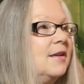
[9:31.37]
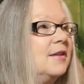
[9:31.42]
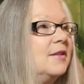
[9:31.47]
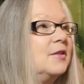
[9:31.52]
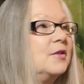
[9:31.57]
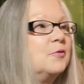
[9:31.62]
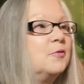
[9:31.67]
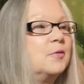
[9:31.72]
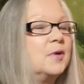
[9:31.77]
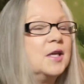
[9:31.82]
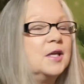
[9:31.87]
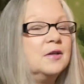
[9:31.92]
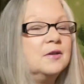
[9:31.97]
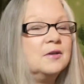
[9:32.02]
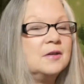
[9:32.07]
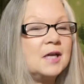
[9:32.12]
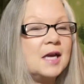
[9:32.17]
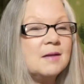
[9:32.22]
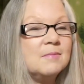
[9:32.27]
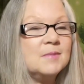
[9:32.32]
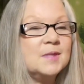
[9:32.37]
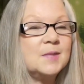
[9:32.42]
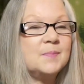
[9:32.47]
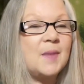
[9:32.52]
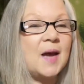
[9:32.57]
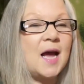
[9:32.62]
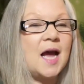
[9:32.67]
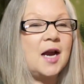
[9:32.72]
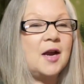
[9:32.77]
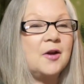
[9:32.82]
The wheel comes
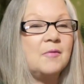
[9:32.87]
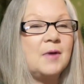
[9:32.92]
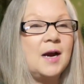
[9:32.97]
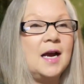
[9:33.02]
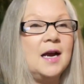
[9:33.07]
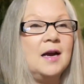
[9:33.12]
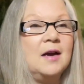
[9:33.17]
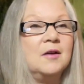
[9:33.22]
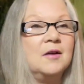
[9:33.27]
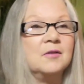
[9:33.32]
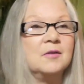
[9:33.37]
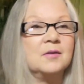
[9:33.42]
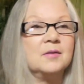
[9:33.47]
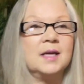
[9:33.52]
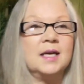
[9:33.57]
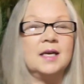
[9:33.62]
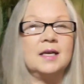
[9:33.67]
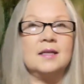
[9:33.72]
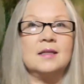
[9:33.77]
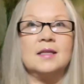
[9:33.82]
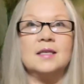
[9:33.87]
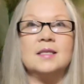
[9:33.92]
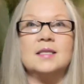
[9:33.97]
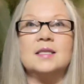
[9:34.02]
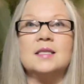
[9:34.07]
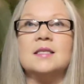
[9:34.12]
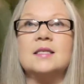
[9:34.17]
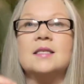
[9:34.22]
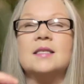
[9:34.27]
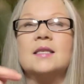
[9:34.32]
back around. Like, this
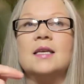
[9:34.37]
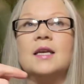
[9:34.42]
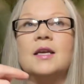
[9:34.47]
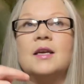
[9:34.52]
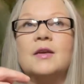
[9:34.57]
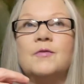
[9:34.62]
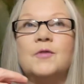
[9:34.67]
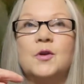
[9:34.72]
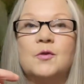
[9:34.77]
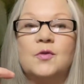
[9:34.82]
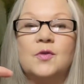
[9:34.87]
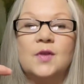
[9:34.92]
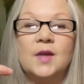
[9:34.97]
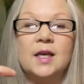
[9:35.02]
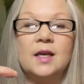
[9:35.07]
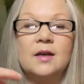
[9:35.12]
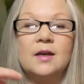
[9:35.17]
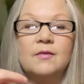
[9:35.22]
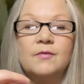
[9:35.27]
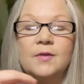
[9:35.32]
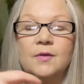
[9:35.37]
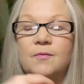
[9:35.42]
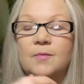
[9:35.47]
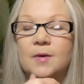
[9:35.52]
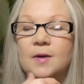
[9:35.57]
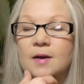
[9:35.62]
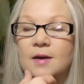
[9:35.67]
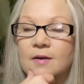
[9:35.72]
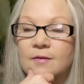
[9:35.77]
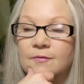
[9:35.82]
is like, if you think of
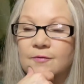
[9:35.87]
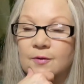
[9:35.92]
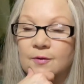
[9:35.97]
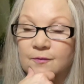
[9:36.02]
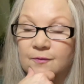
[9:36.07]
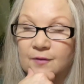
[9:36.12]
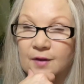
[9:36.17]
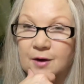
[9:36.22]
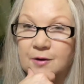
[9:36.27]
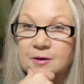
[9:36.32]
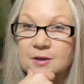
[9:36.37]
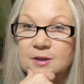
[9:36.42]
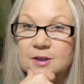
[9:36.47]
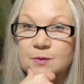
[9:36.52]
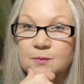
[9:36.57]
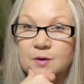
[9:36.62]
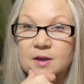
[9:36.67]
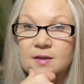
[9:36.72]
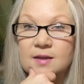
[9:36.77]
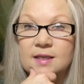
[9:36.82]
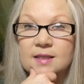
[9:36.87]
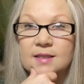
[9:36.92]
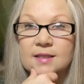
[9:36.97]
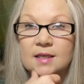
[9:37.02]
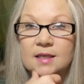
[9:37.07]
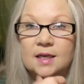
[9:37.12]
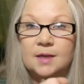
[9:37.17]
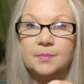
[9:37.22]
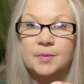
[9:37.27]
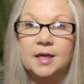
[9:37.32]
a Ferris wheel, has
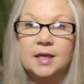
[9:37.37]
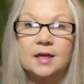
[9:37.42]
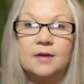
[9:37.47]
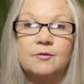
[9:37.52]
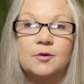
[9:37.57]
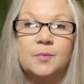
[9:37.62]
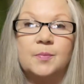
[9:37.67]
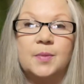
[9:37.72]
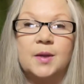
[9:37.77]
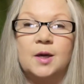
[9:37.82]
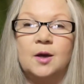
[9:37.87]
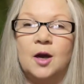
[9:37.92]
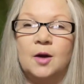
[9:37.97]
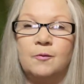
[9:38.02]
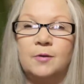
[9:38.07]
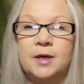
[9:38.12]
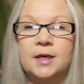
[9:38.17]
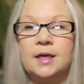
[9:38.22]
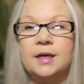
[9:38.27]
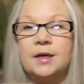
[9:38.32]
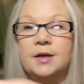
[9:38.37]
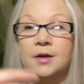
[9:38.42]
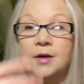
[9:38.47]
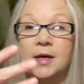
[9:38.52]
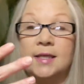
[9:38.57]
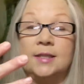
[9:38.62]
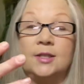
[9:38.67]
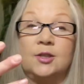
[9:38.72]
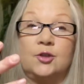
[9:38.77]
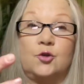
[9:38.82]
anybody ever been on one and
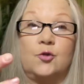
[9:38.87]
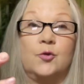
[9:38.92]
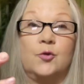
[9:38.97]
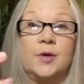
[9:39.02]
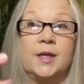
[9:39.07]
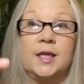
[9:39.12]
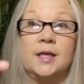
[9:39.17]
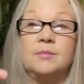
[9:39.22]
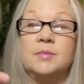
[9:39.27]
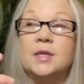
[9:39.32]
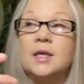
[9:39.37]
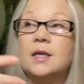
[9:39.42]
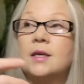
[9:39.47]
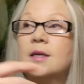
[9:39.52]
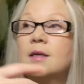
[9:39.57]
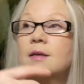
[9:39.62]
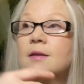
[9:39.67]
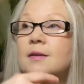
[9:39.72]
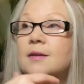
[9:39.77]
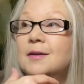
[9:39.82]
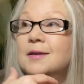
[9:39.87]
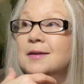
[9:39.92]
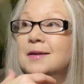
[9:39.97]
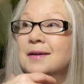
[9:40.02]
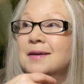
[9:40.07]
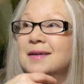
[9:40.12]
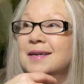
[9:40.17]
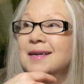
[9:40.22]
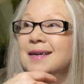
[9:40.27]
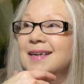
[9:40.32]
not screamed?
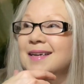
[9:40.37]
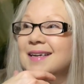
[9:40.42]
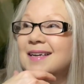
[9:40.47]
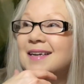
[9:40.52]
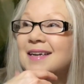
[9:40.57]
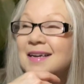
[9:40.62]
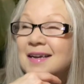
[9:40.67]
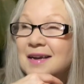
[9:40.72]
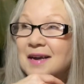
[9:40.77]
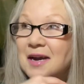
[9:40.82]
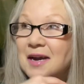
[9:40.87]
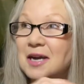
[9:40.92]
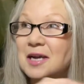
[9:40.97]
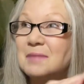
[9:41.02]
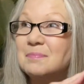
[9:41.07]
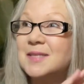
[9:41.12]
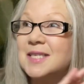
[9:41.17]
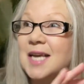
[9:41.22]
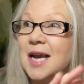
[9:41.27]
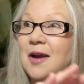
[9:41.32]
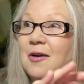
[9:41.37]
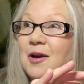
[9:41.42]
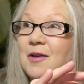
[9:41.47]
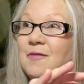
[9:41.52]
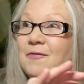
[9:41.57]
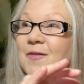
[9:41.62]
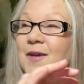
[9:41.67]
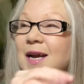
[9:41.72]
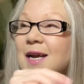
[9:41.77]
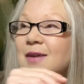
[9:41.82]
I'm
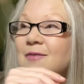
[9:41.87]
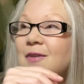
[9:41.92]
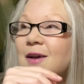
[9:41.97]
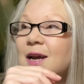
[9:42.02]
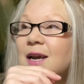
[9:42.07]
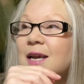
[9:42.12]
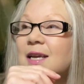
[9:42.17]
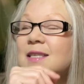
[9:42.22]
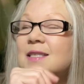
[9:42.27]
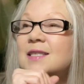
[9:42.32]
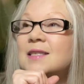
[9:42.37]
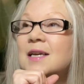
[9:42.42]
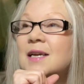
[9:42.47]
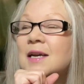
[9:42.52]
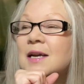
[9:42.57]
terrified of heights.